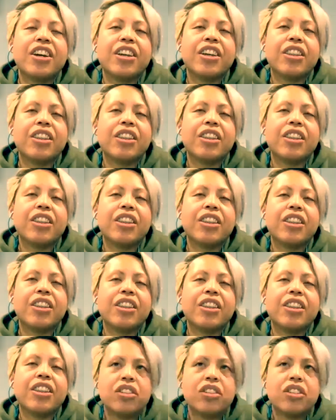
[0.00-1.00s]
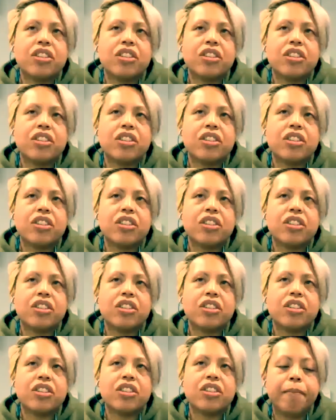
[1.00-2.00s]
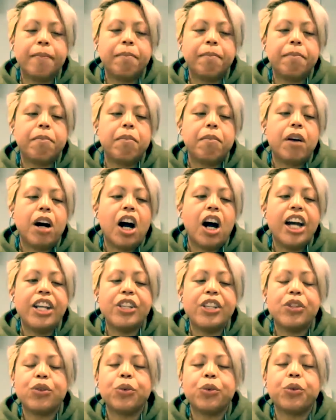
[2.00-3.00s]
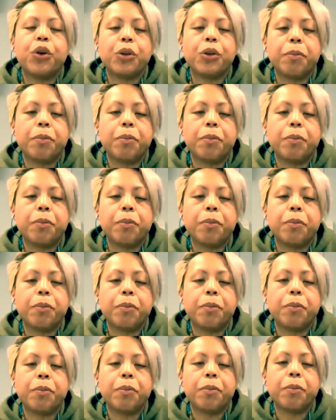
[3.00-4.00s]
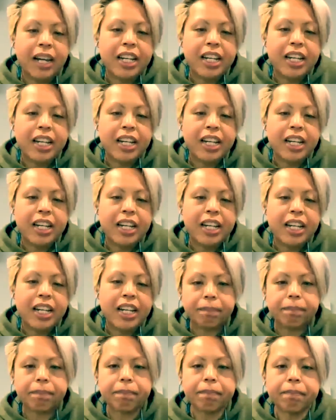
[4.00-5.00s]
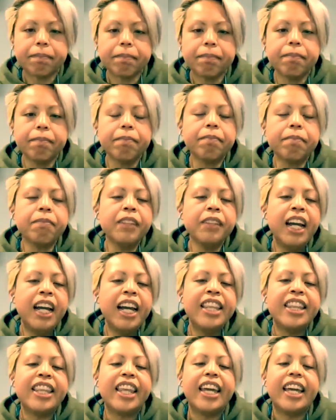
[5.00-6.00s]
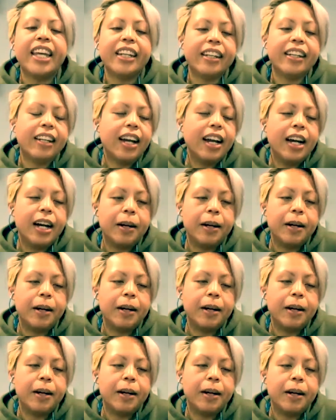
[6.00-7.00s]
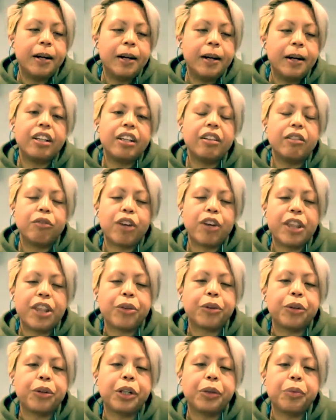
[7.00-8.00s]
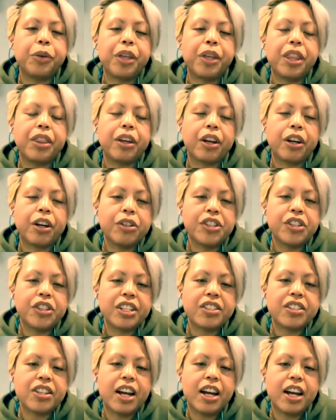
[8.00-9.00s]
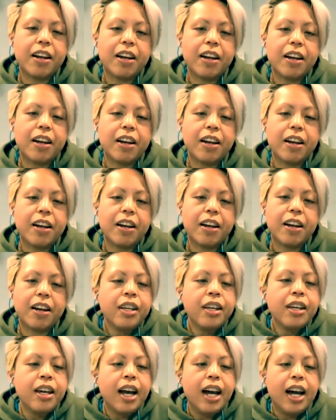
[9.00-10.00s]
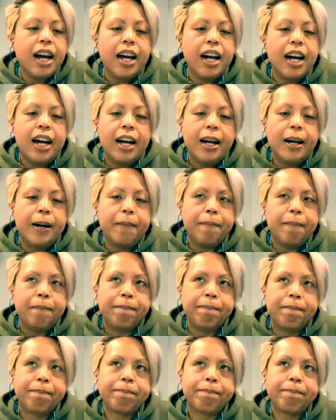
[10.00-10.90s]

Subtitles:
those challenges, I do all the programming templates for that, and then run through it with the coaching staff. I've